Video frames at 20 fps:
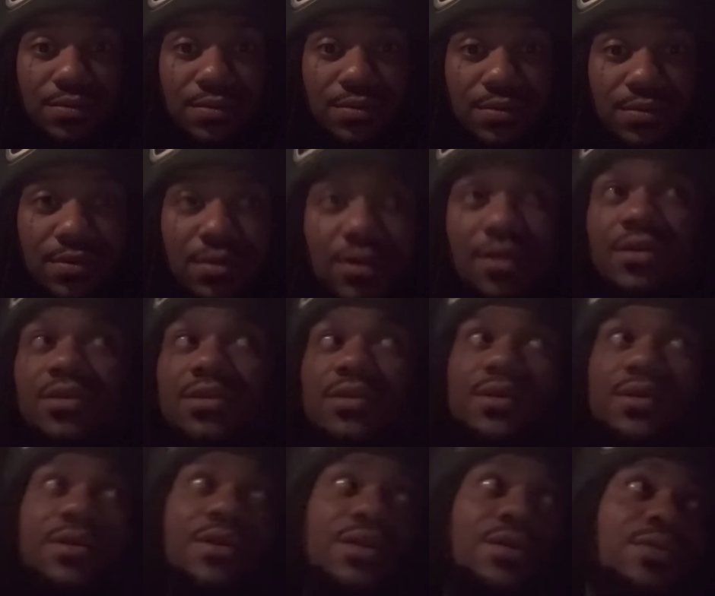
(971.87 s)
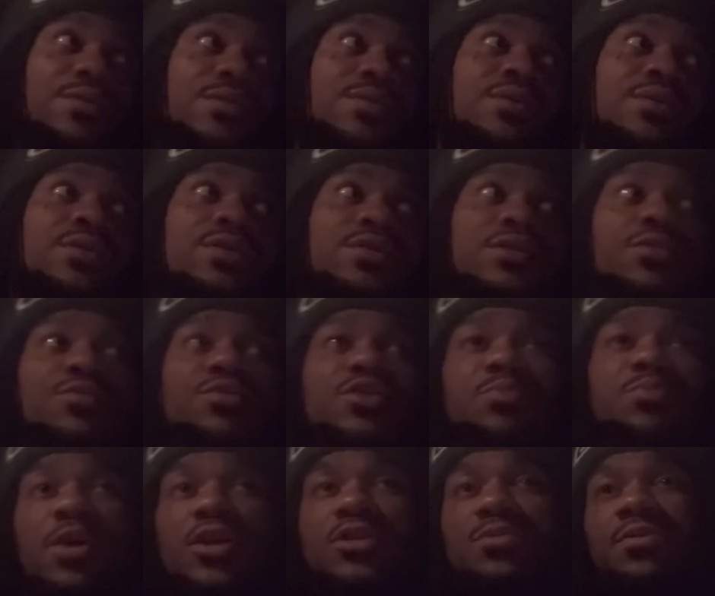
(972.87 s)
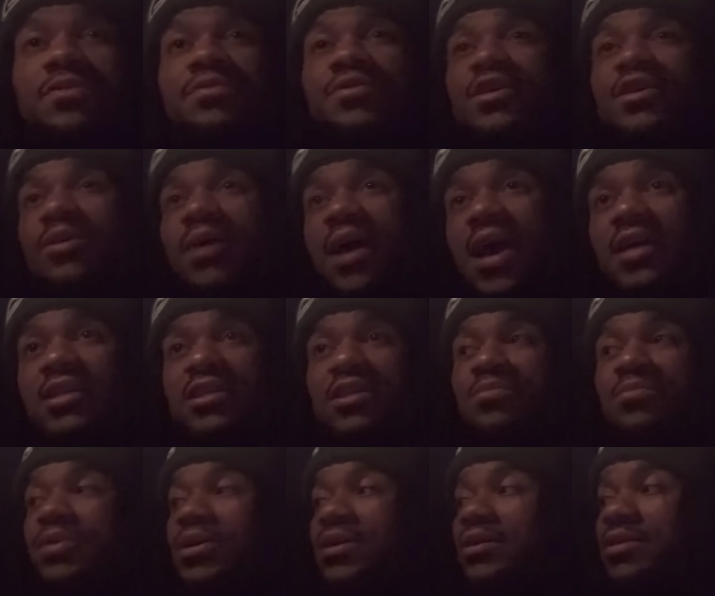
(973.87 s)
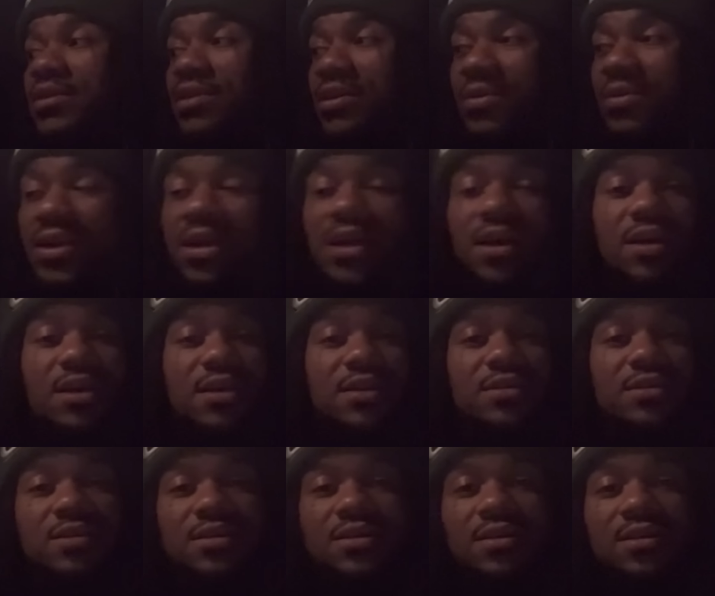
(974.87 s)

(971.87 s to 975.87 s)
Because, you're responsible for your actions, but your kids,